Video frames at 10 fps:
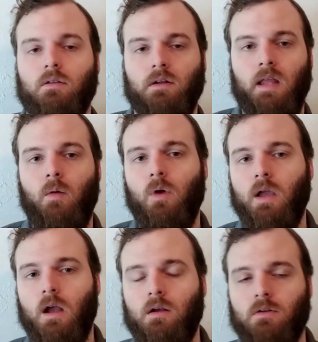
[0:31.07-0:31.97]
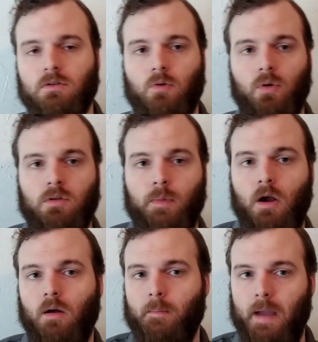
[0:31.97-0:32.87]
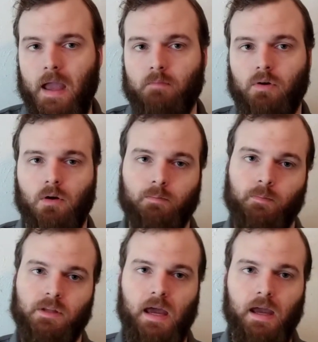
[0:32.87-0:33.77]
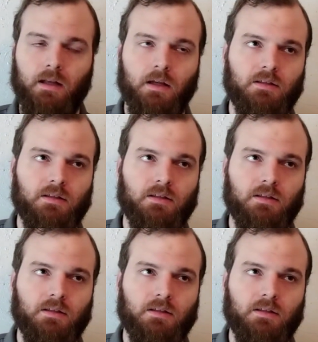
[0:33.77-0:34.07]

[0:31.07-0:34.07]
and that one character is going to be our main protagonist.